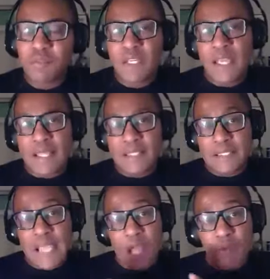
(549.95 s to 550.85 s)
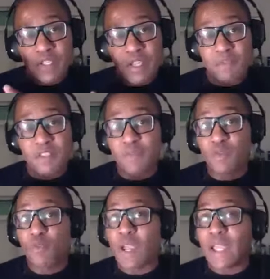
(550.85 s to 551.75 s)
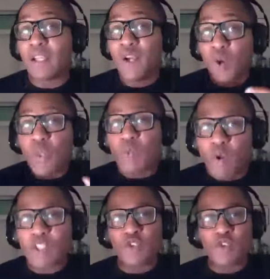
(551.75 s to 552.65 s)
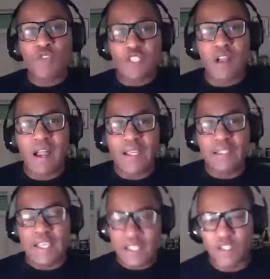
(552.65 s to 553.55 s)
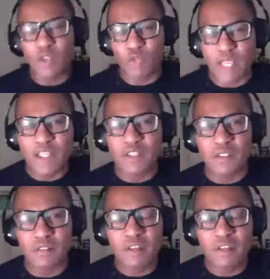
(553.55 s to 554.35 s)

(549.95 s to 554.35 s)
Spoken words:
it's now become something where we want you to reside in this location